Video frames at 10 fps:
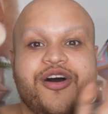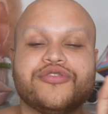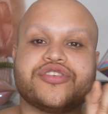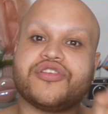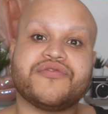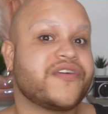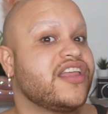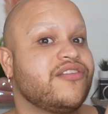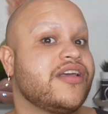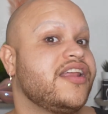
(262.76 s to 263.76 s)
Also, don't
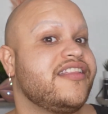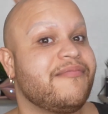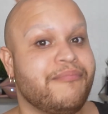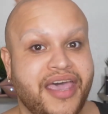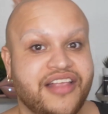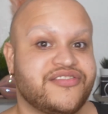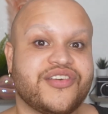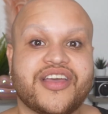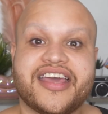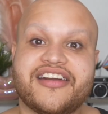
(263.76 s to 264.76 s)
forget to click the bell so
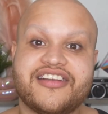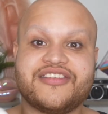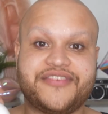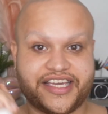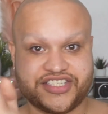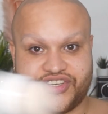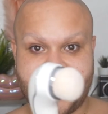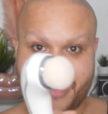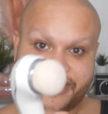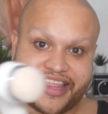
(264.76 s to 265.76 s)
you can get a notification
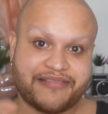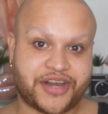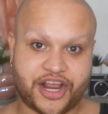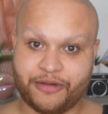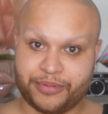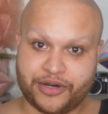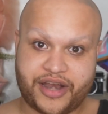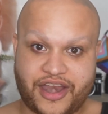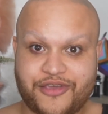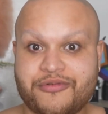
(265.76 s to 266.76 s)
every time that I upload
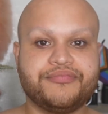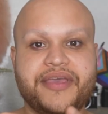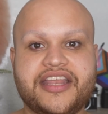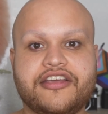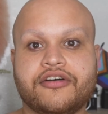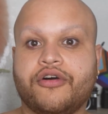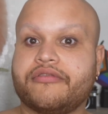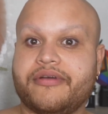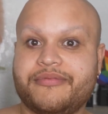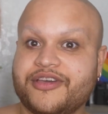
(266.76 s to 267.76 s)
a new video or
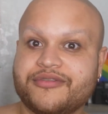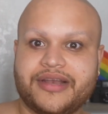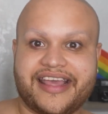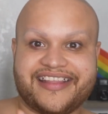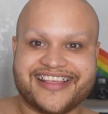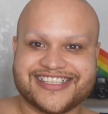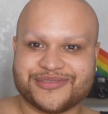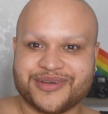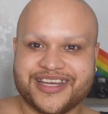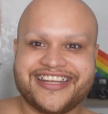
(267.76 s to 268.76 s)
review like
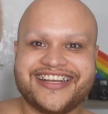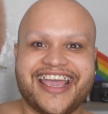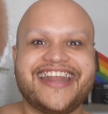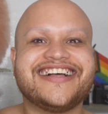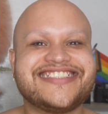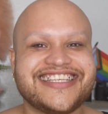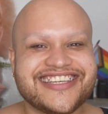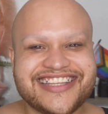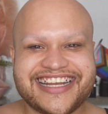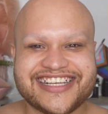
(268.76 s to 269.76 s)
this one. And I'll see
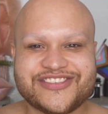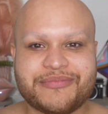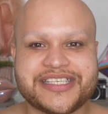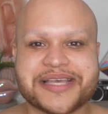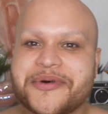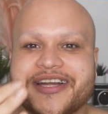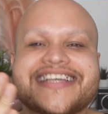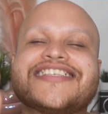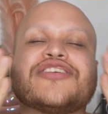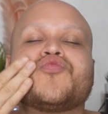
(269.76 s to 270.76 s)
you in the next one, mis
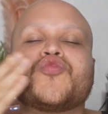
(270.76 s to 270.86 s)
amores.